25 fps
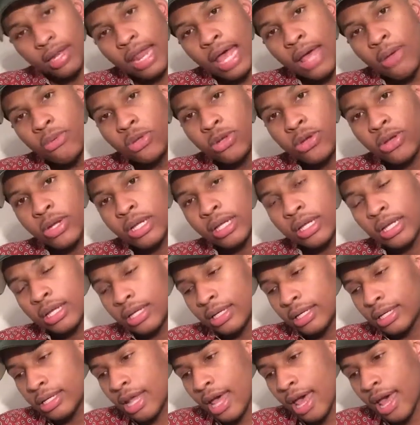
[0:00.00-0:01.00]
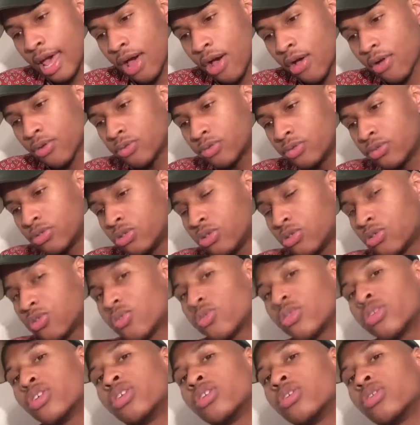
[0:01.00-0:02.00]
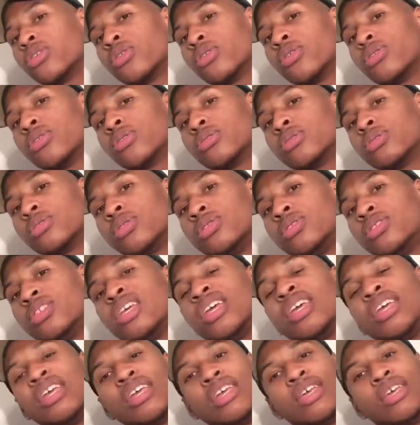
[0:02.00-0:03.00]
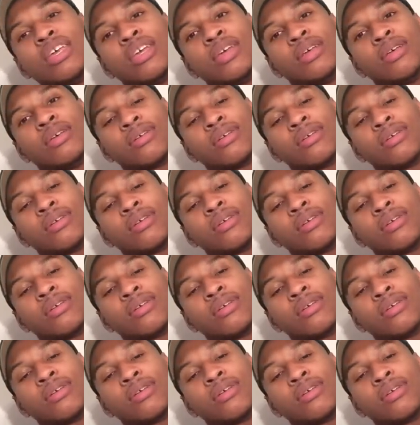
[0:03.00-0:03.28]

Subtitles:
now we're gonna get down to the real tea.